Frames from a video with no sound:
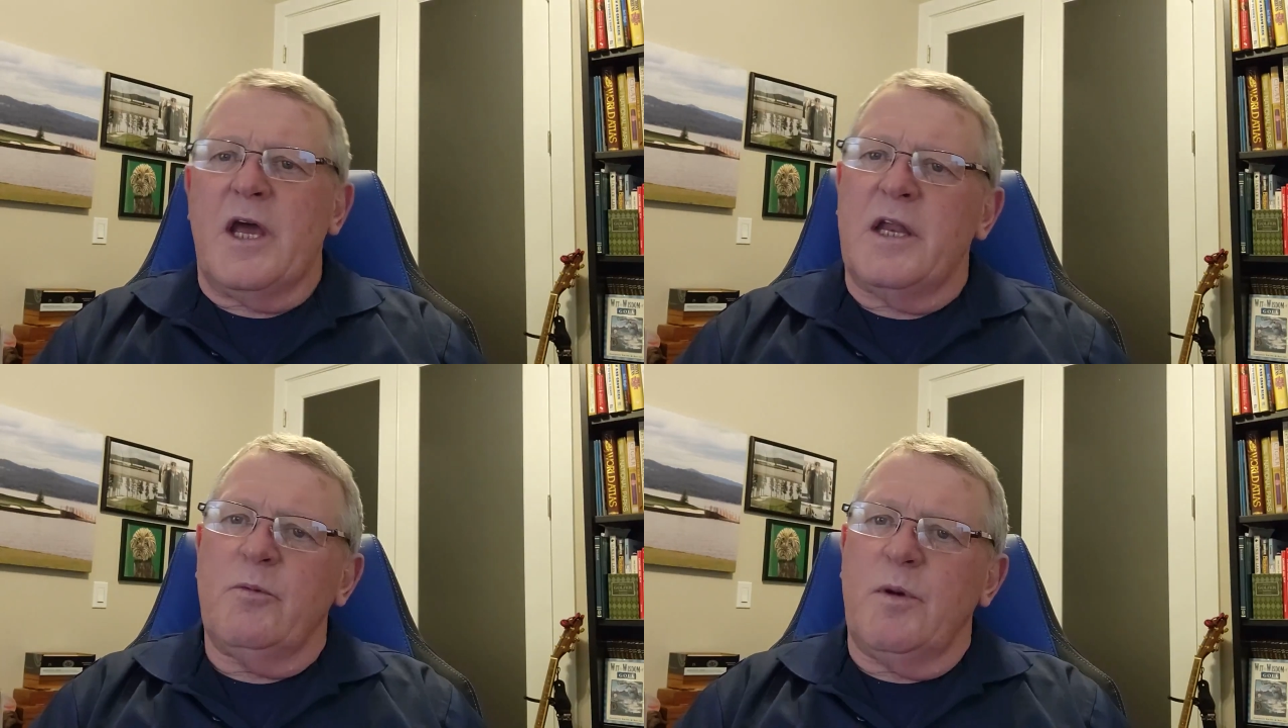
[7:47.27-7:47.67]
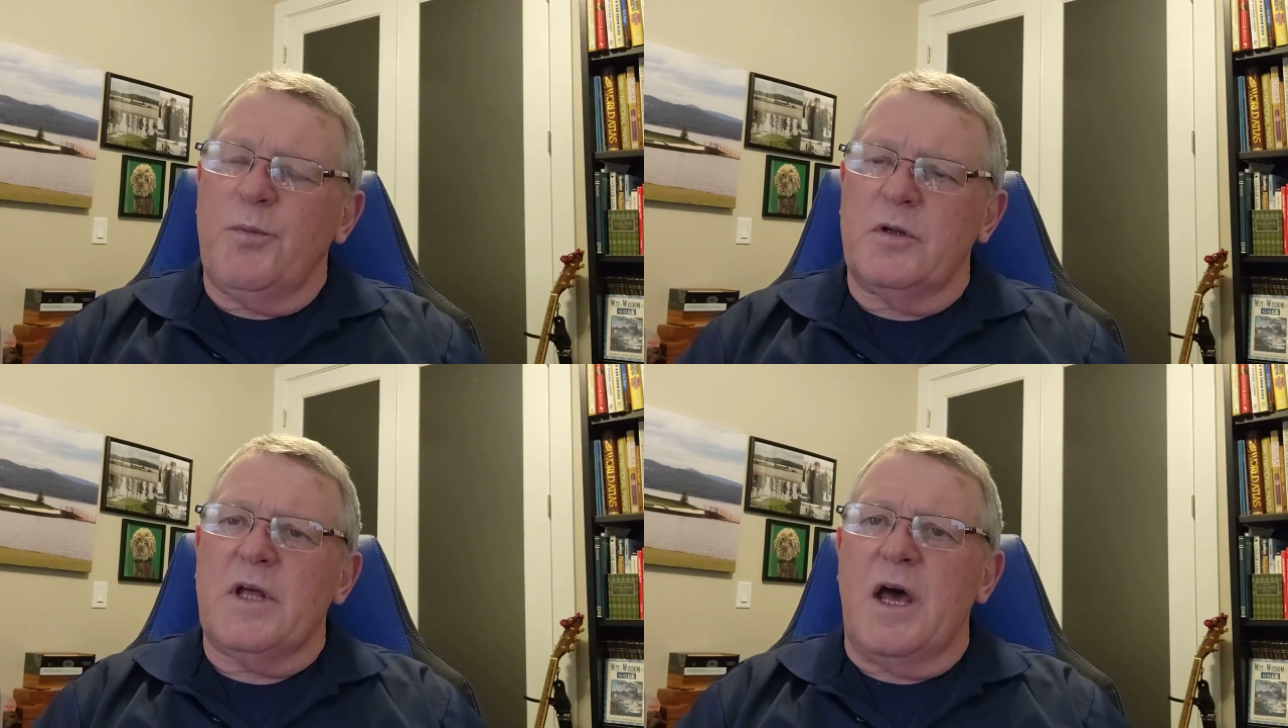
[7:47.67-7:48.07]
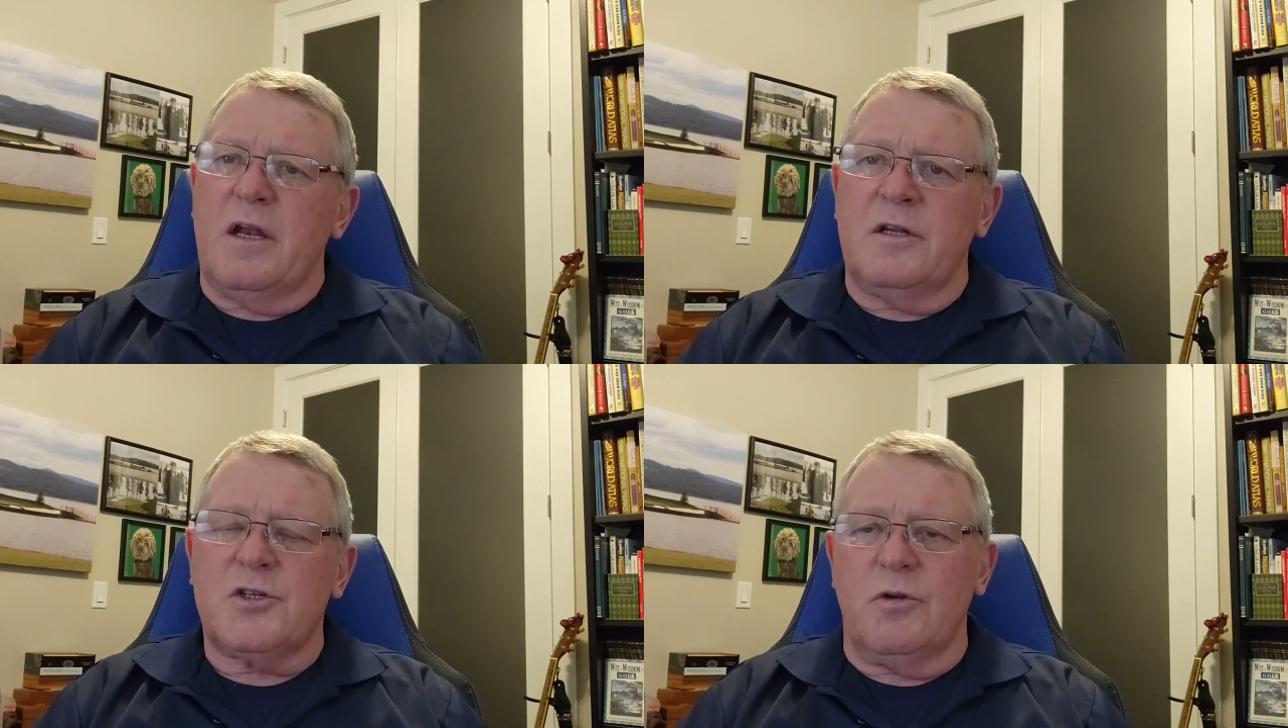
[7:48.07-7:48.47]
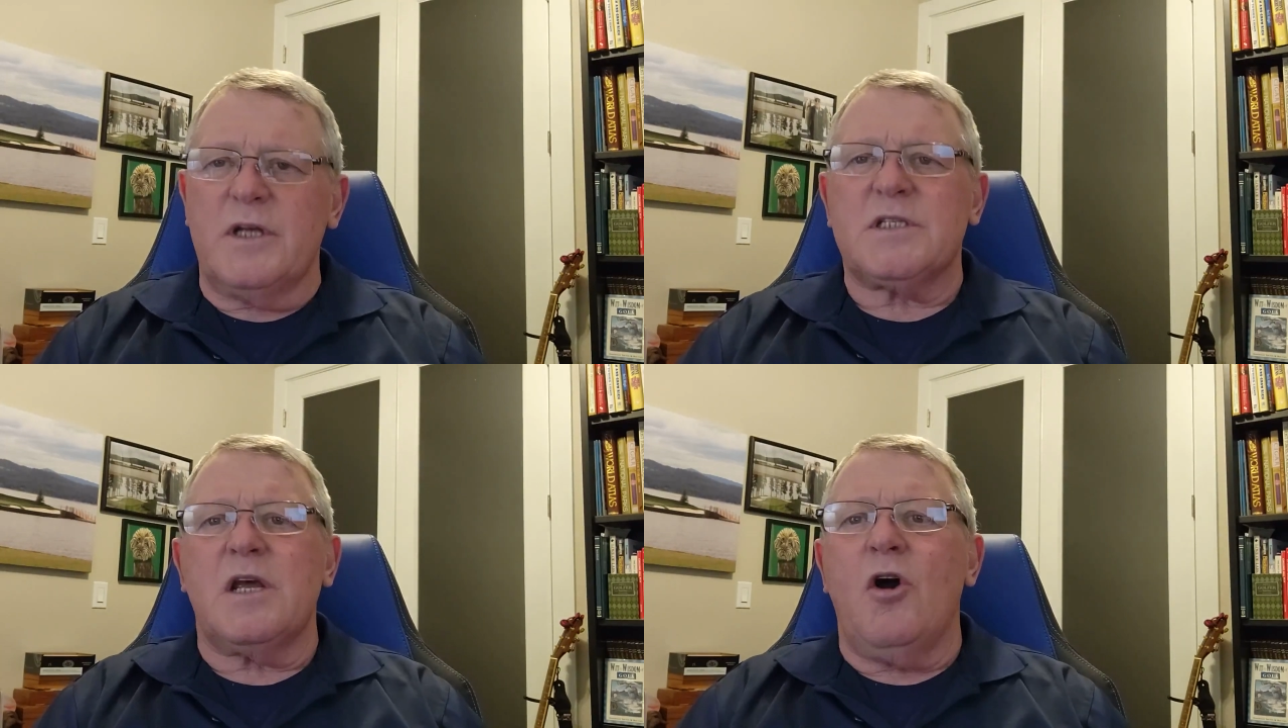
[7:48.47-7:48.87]
and then we put that, and so
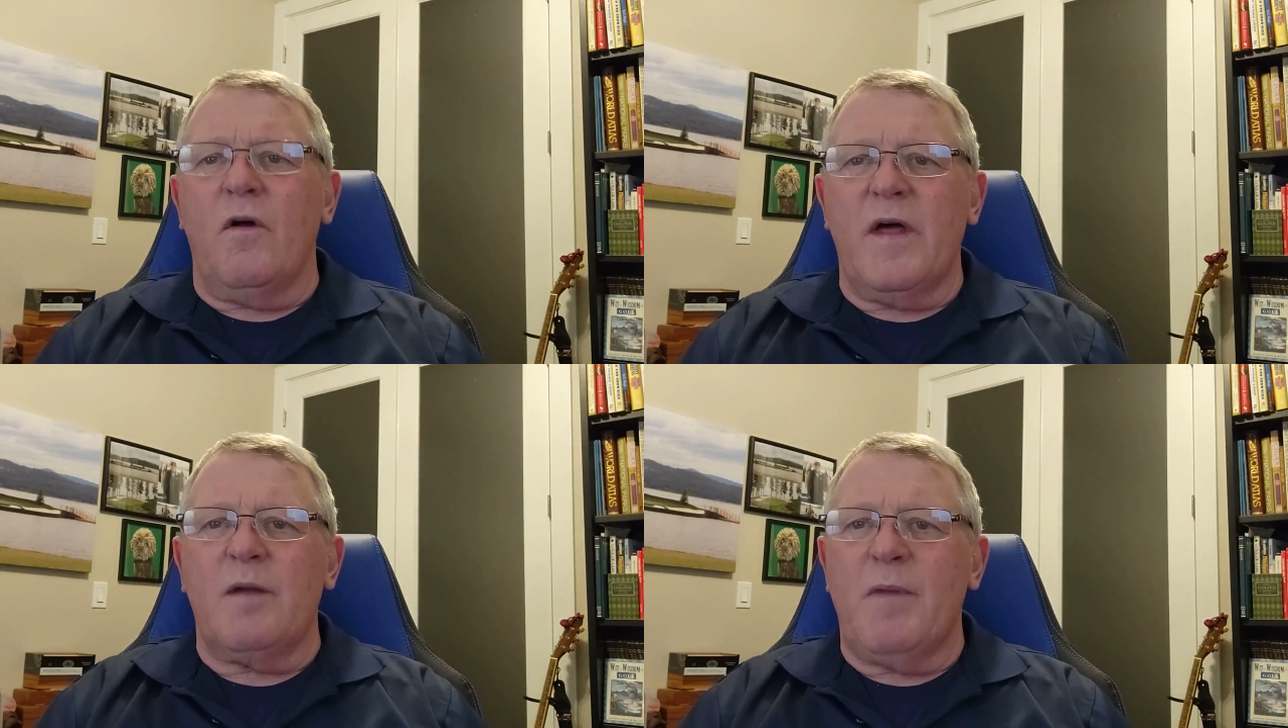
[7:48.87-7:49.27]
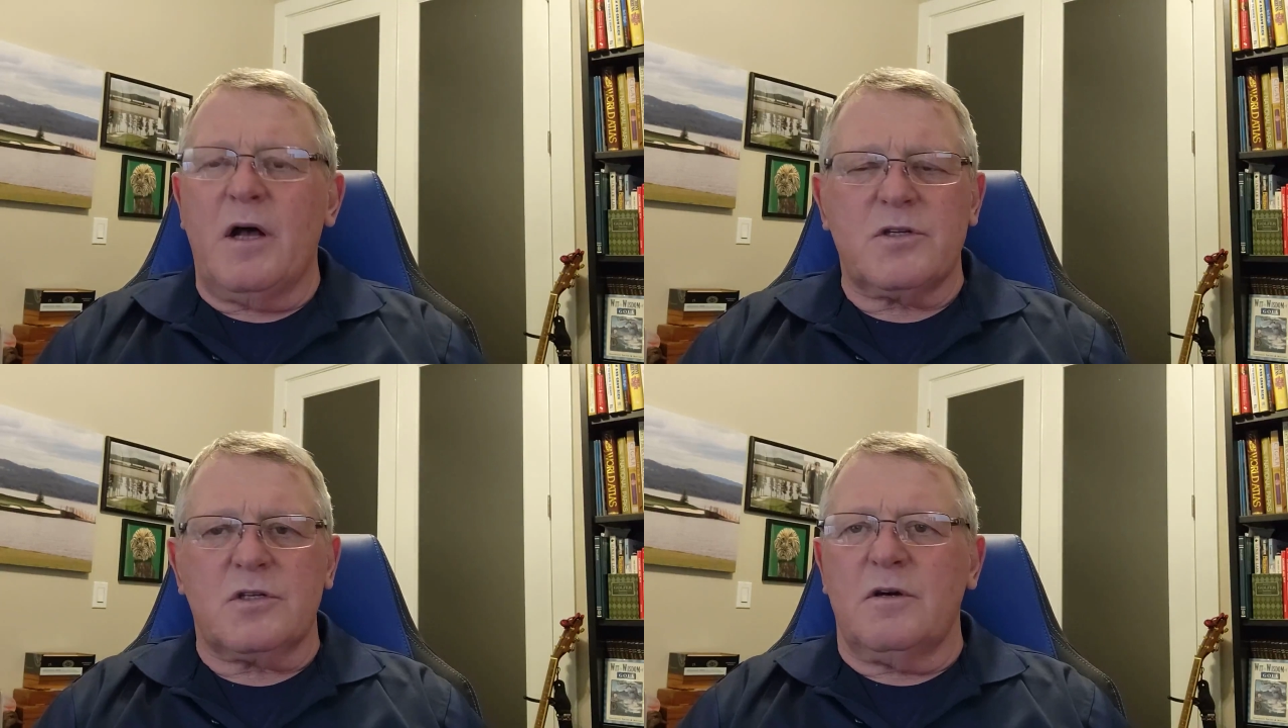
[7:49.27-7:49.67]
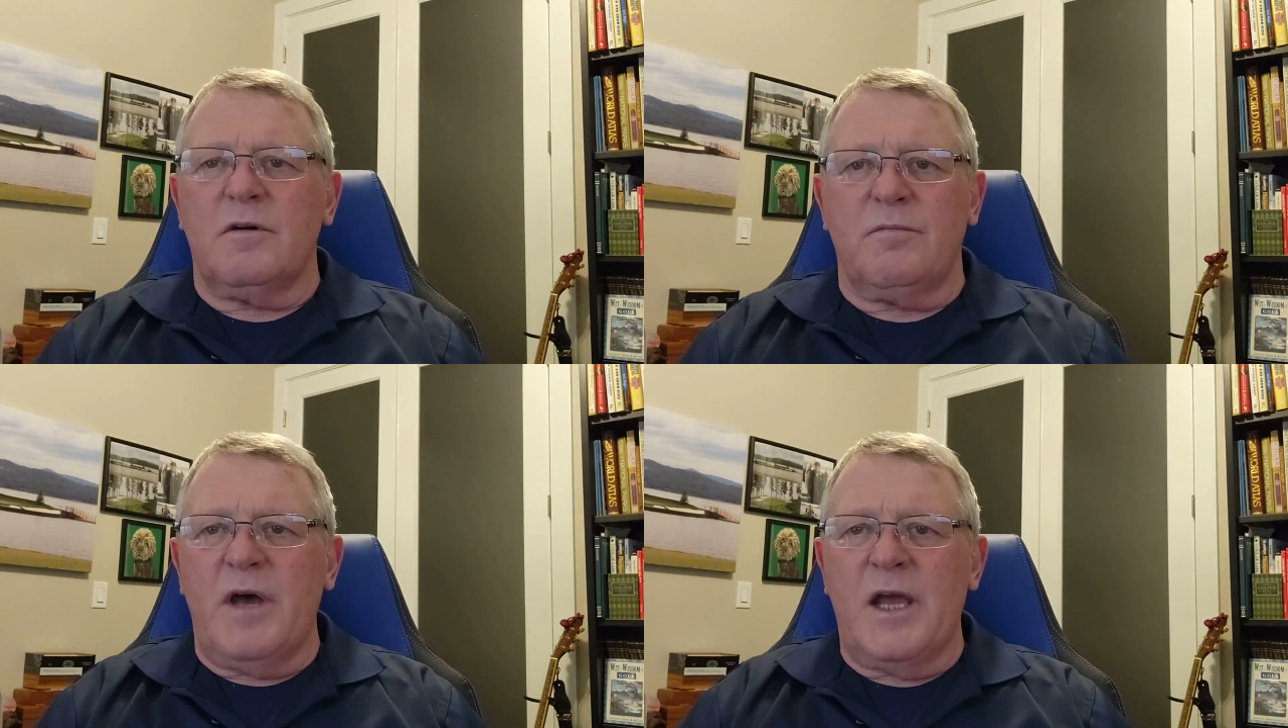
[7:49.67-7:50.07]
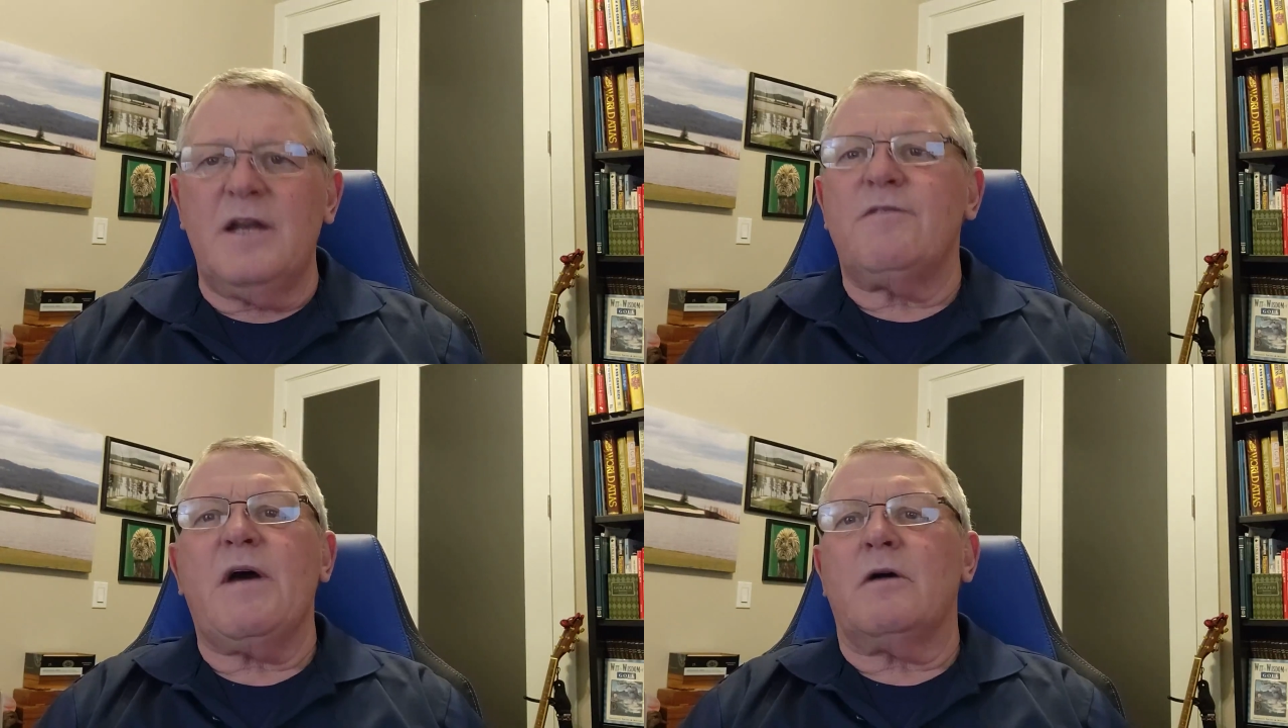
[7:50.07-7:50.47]
let's say all that amounts to
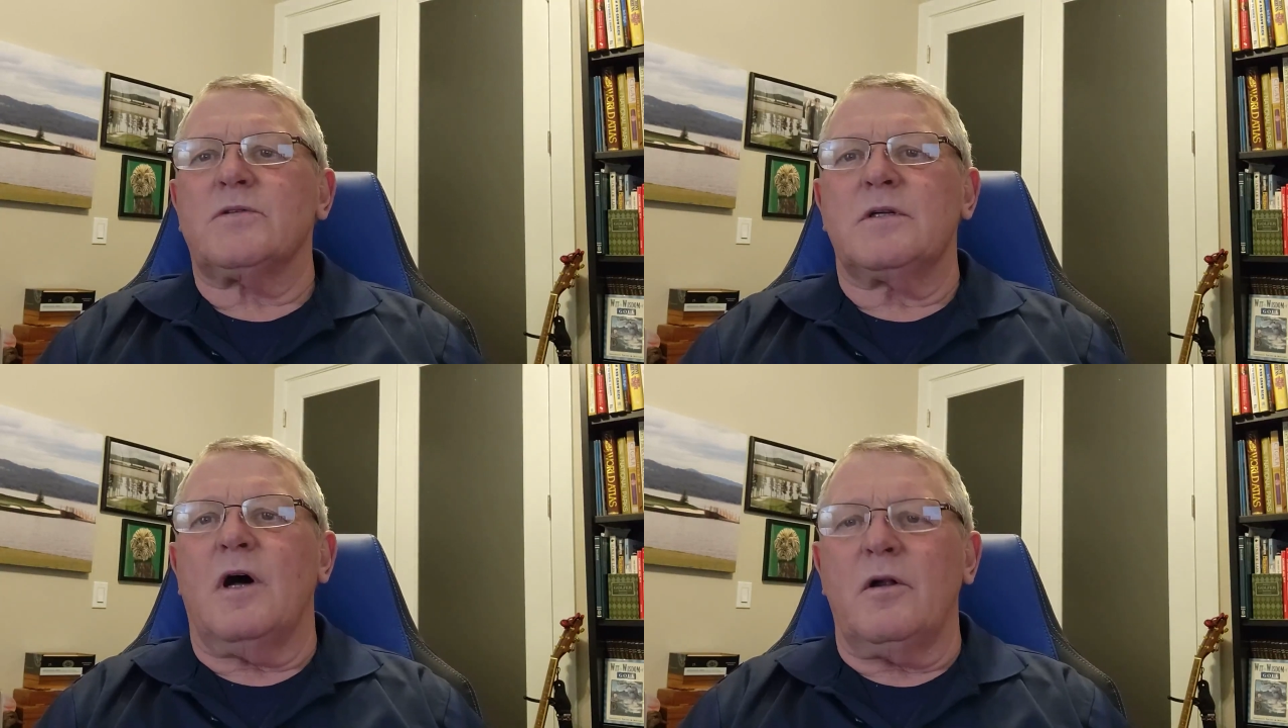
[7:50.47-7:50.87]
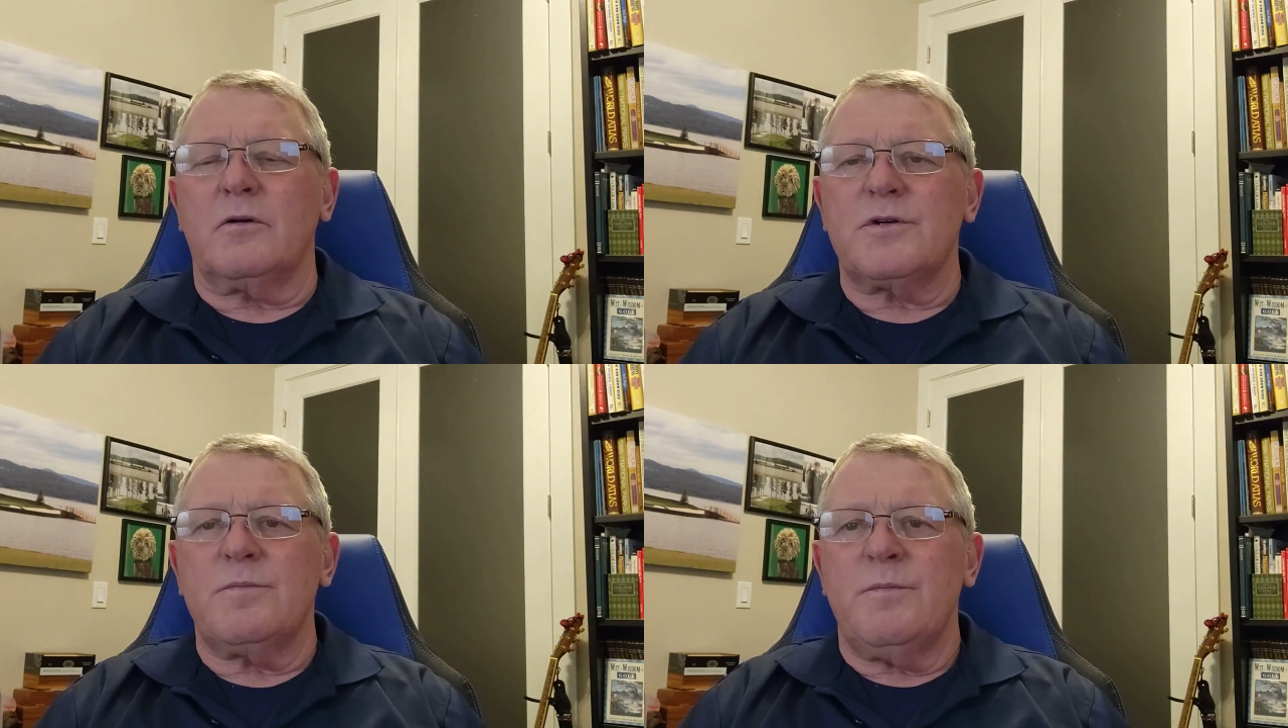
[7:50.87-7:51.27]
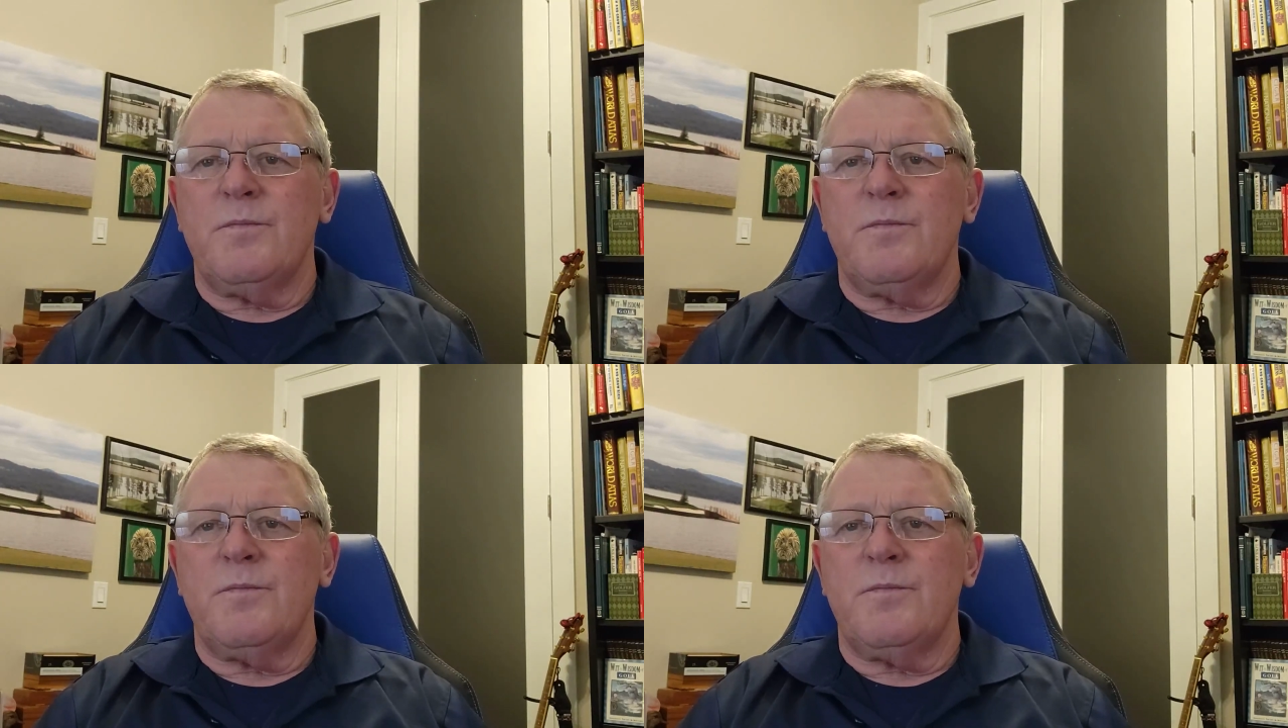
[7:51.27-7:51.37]
$80,000.